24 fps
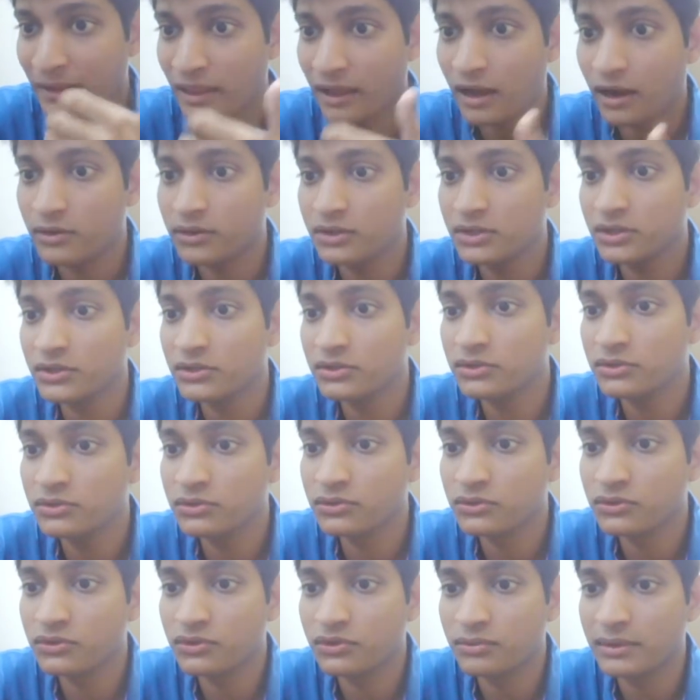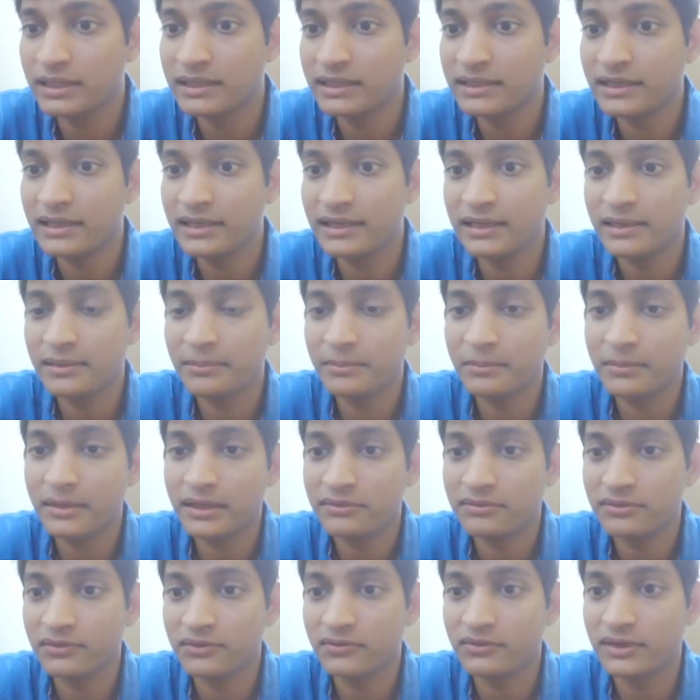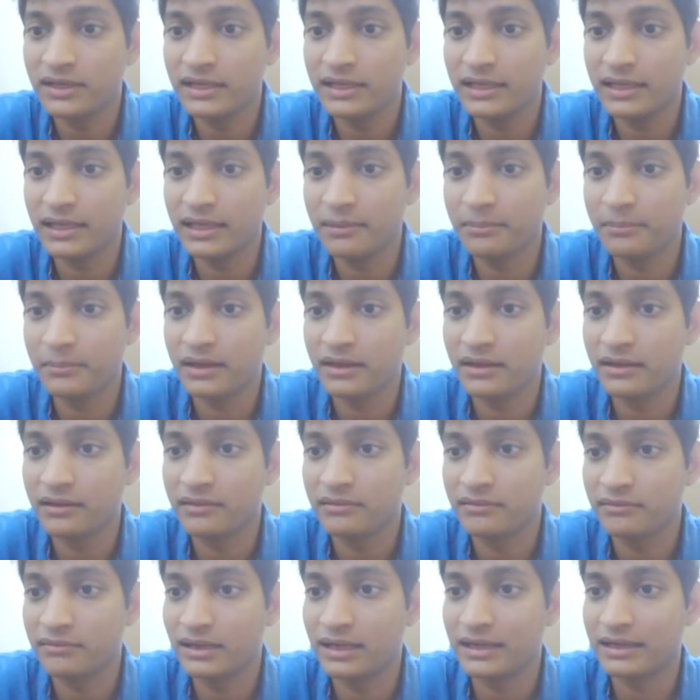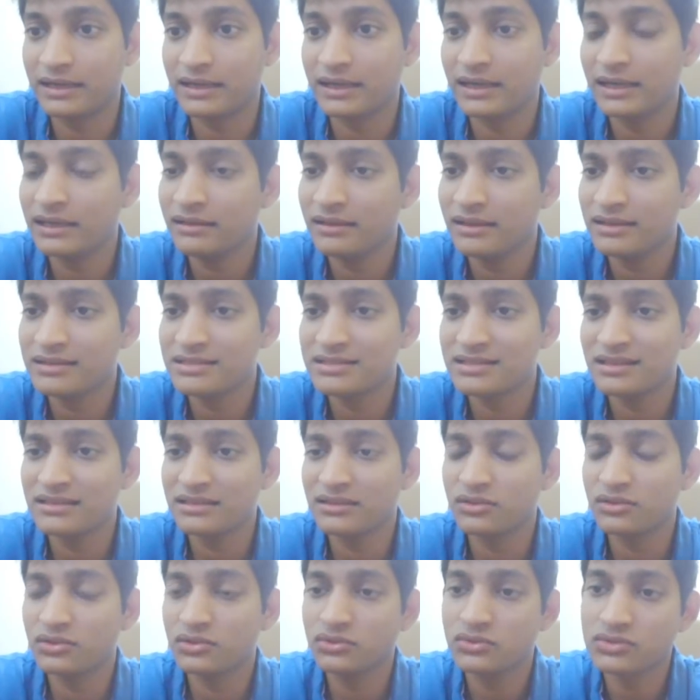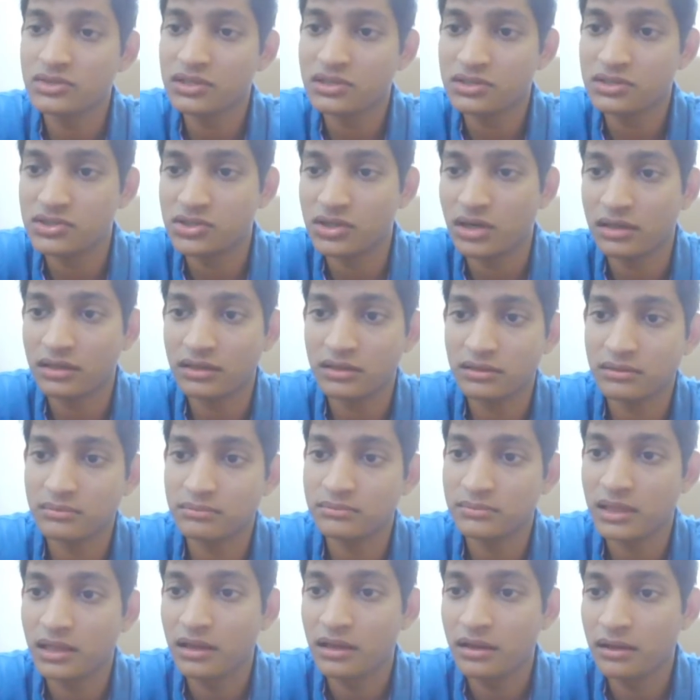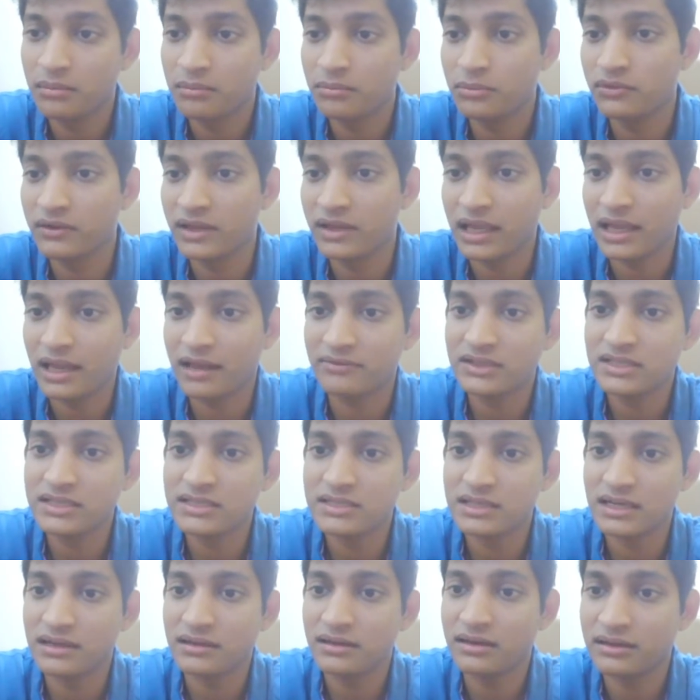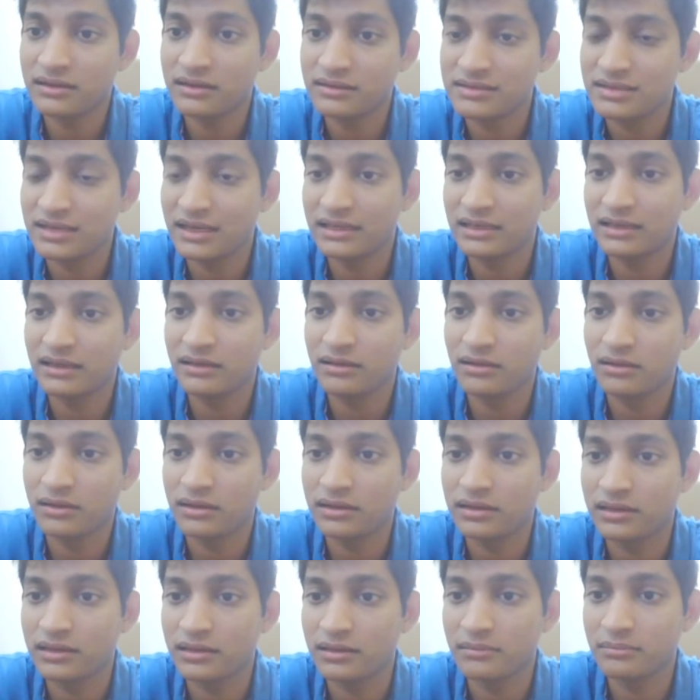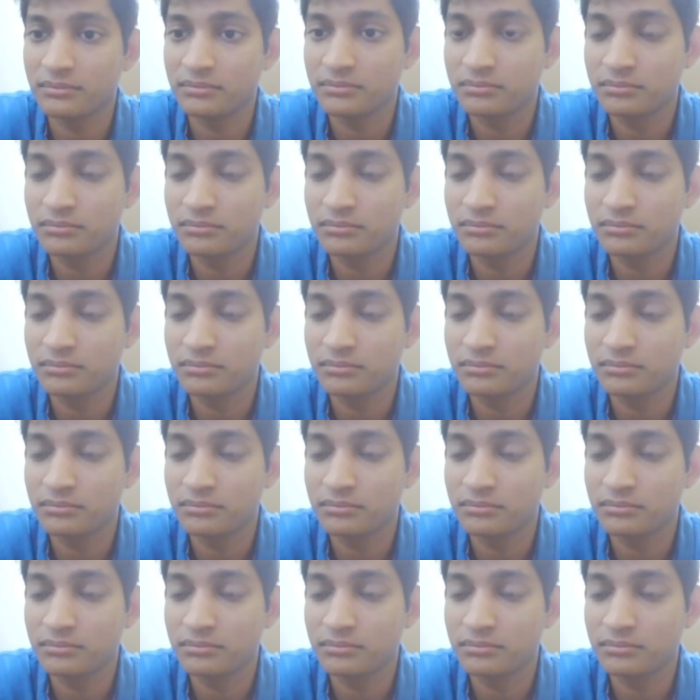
How do you use 20 DMA, 50 DMA while trading? It's nothing. You're using a short-term moving average and a slightly longer-term